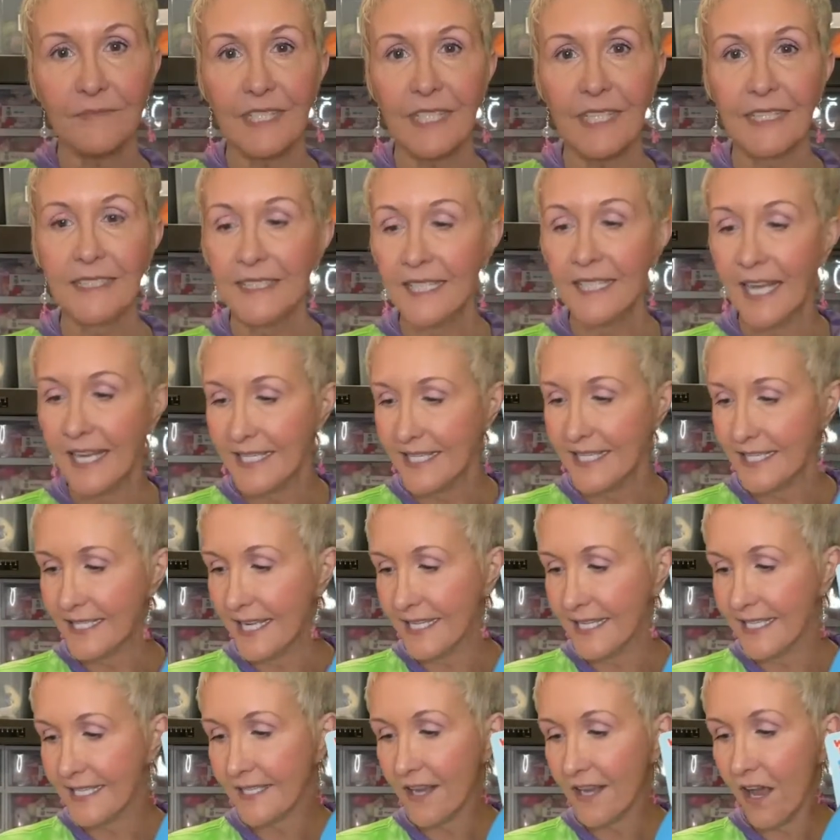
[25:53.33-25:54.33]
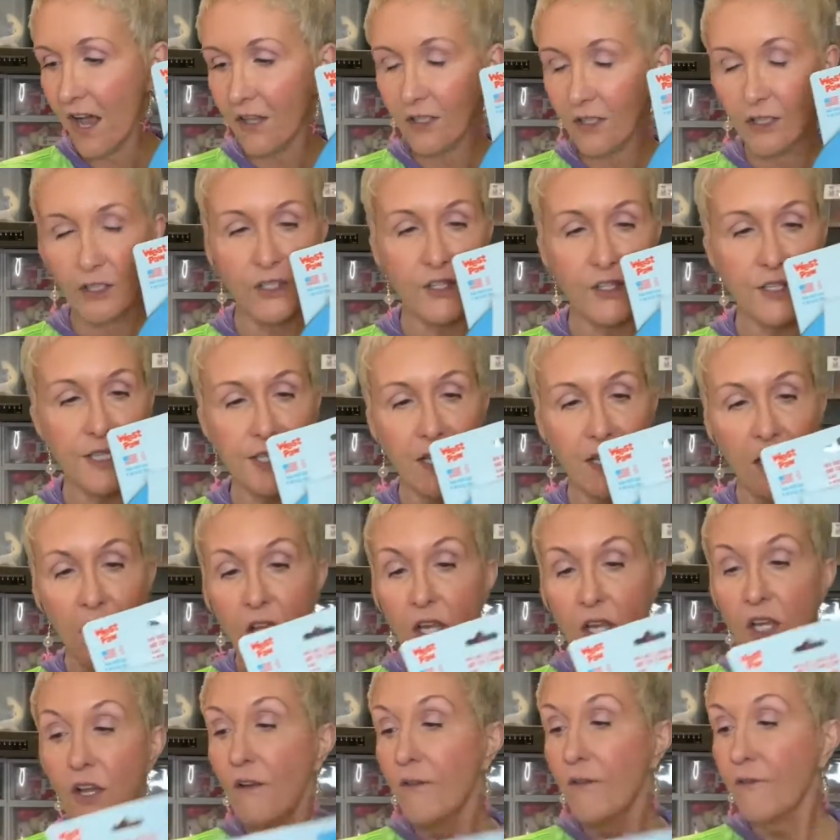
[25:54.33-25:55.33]
Nice, nice colors,
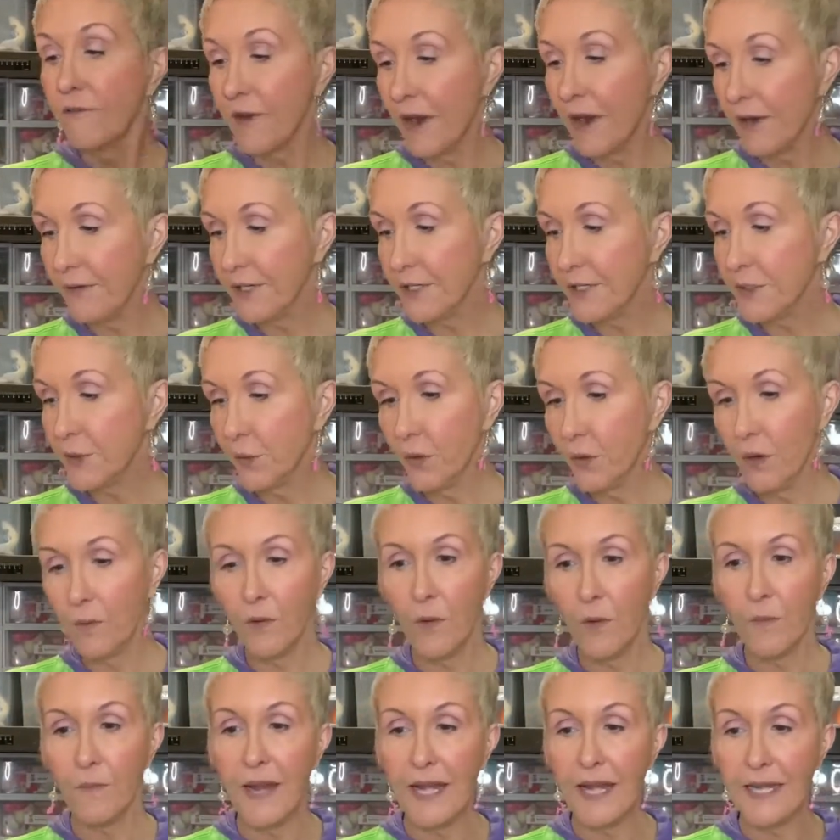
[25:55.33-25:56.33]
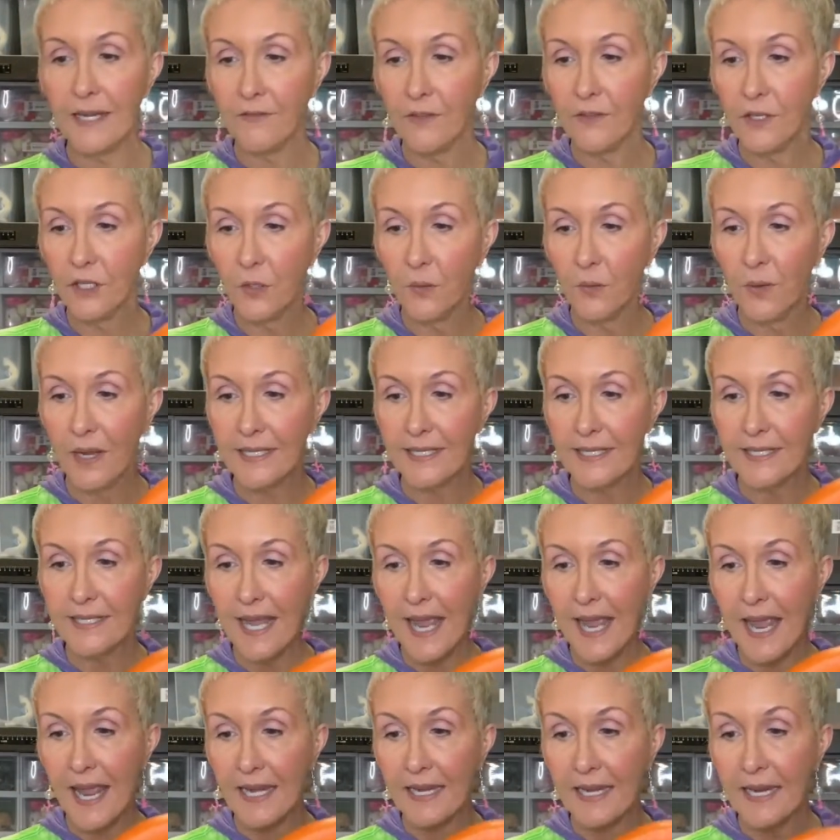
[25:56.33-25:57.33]
very durable, made in the
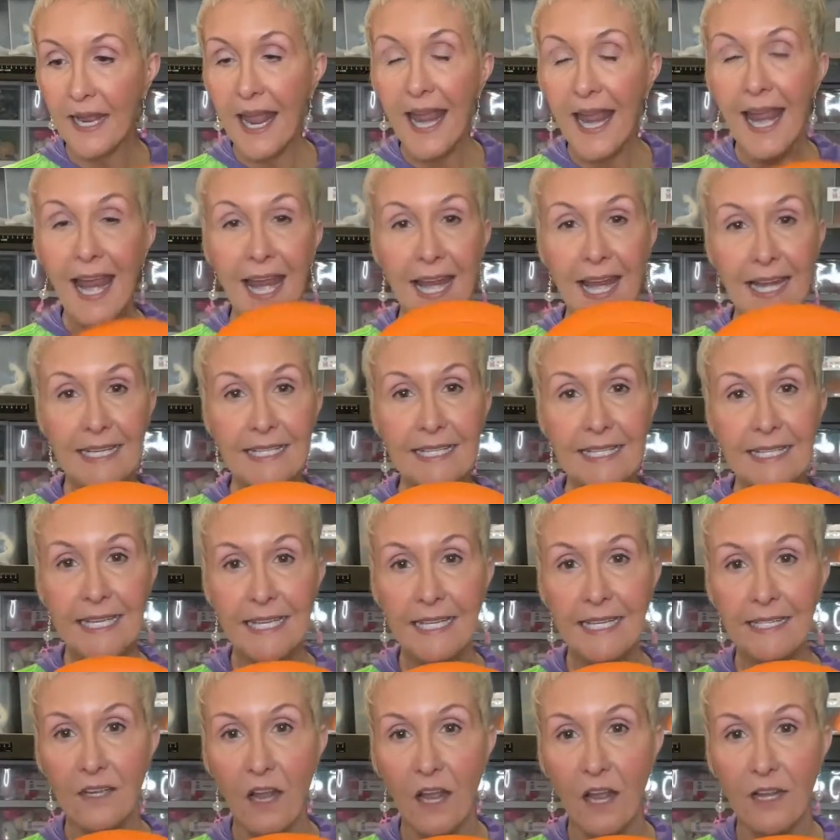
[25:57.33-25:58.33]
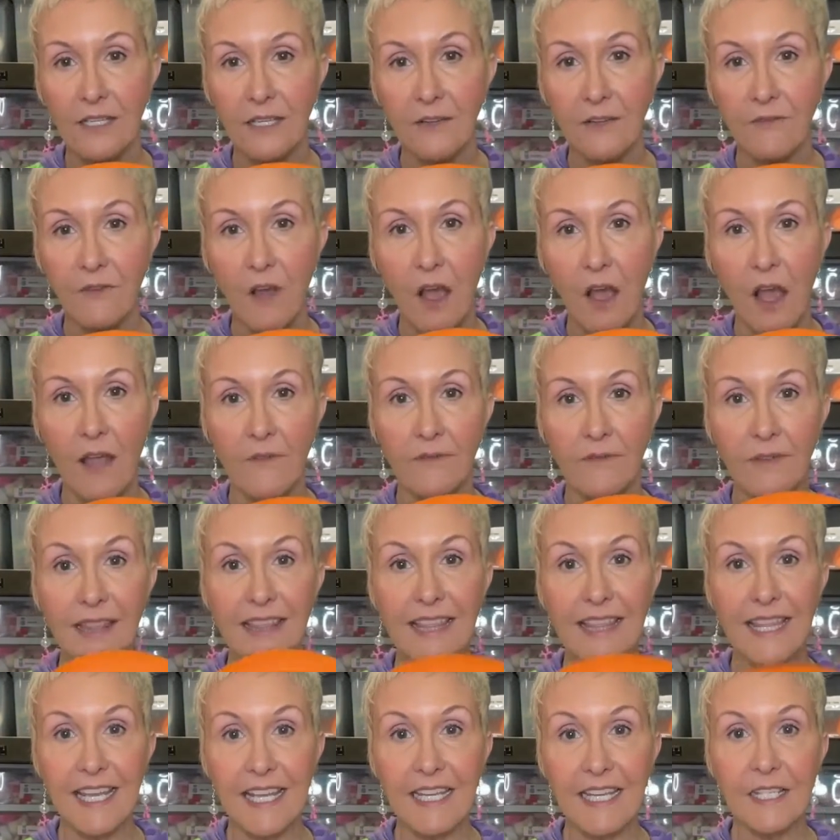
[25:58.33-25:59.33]
USA, $18.95.
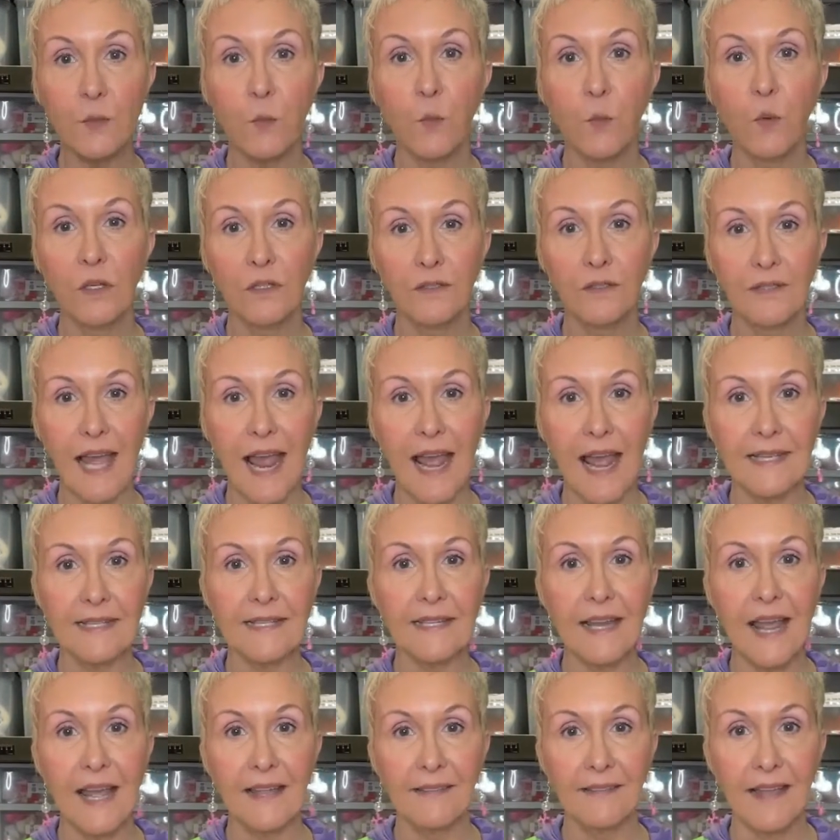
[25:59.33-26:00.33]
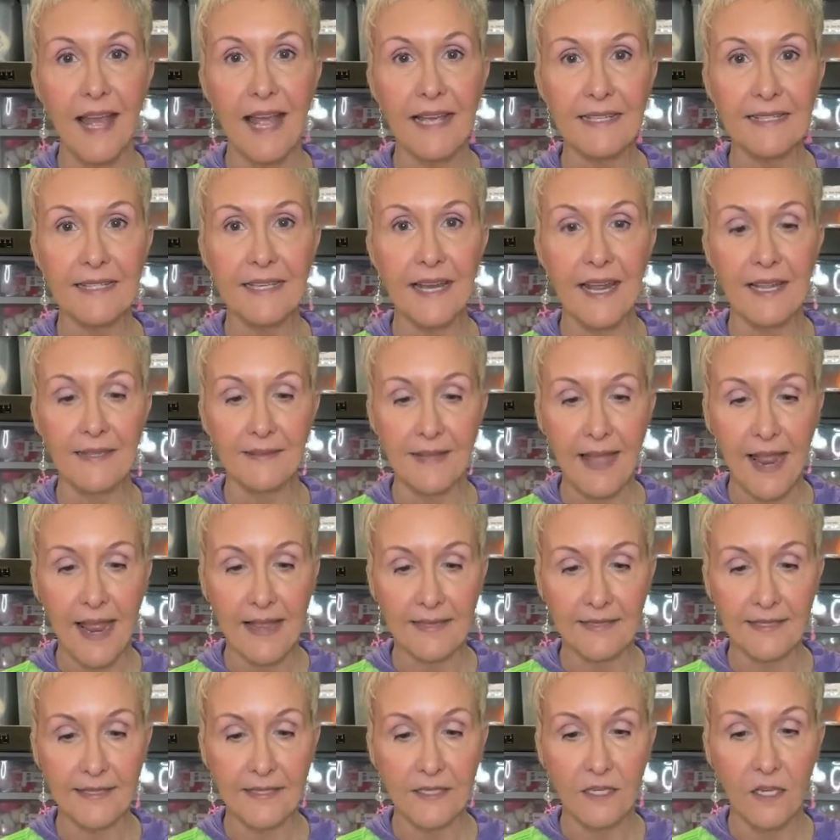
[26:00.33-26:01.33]
These will last and last and
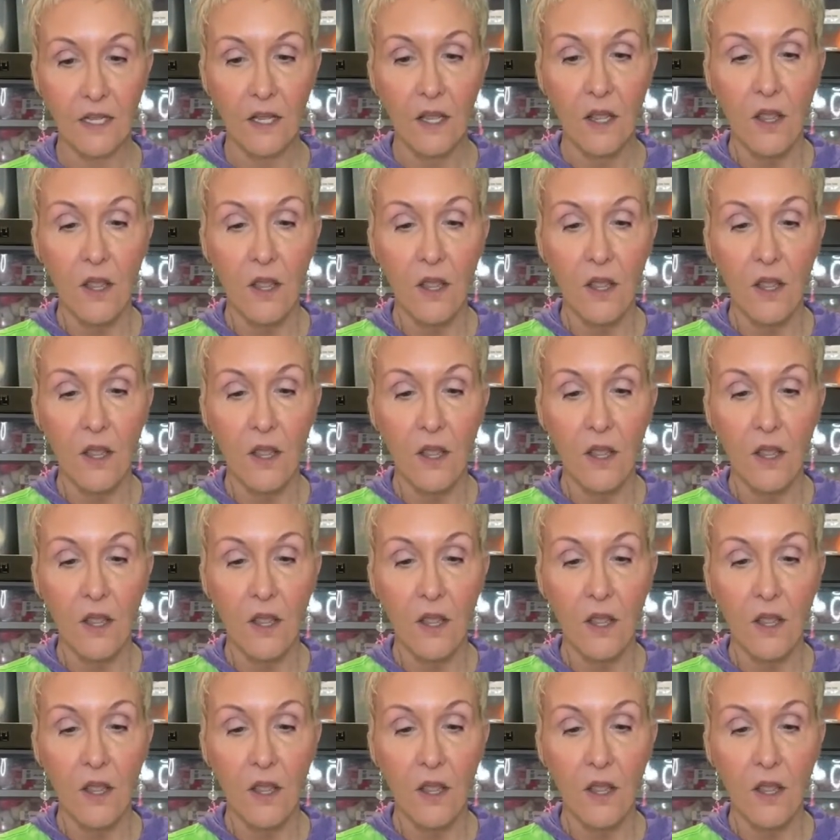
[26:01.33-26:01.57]
last.